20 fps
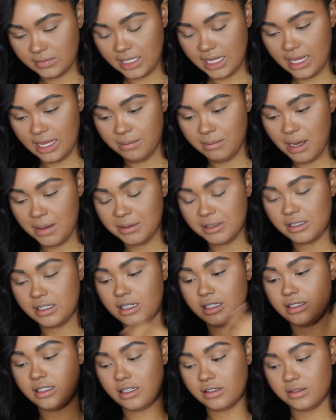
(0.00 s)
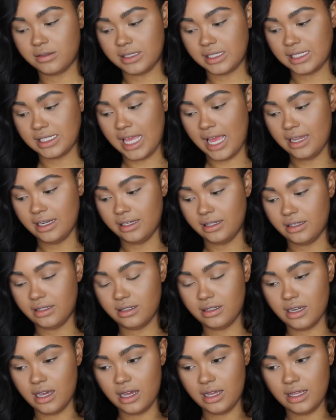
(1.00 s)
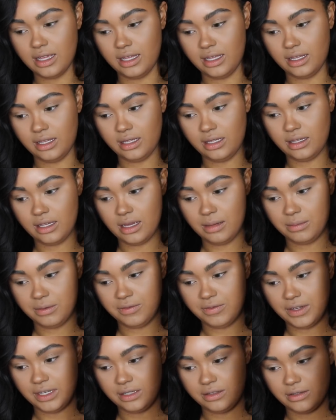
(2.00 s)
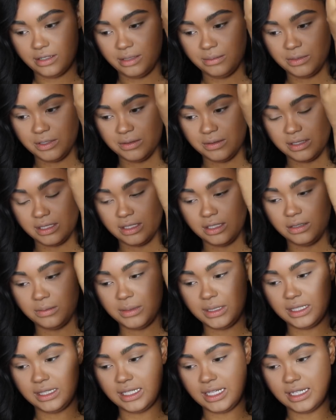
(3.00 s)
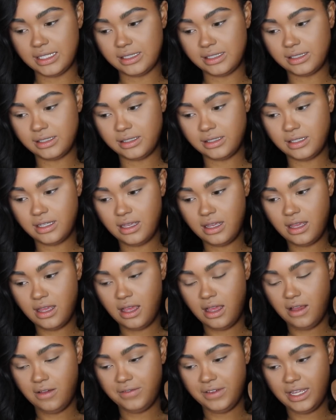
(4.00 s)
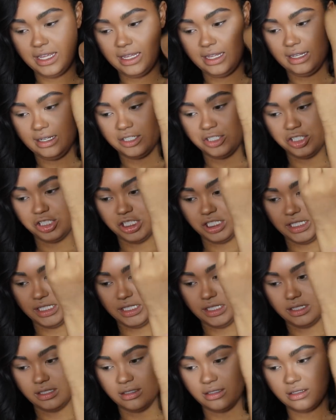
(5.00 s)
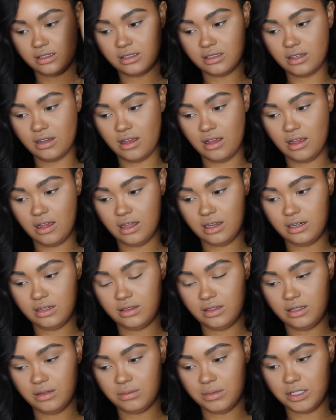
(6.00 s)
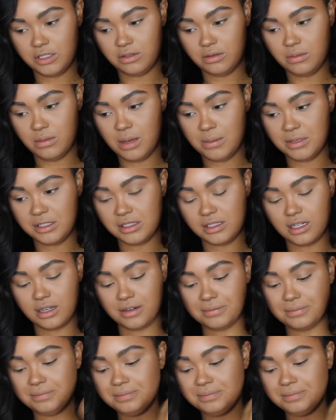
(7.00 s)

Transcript: And Mama Star is also a satin, not a amplified cream. So it's a little bit less of a sheen on the original Mama Star.